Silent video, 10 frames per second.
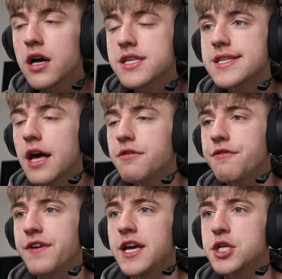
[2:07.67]
A
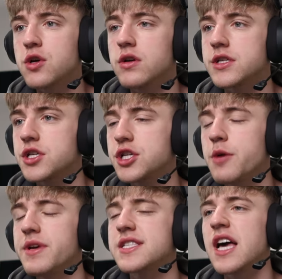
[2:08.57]
sunfish. Go on,
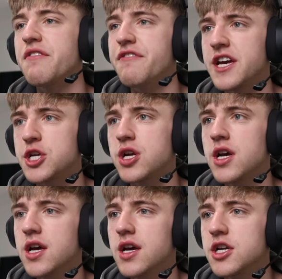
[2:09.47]
show me a sunfish.
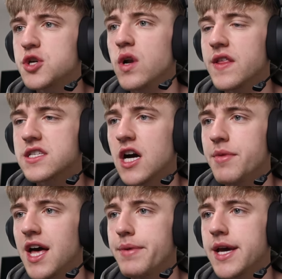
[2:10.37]
Surely this can't
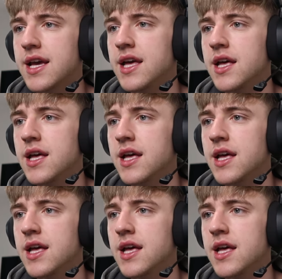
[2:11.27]
be that big.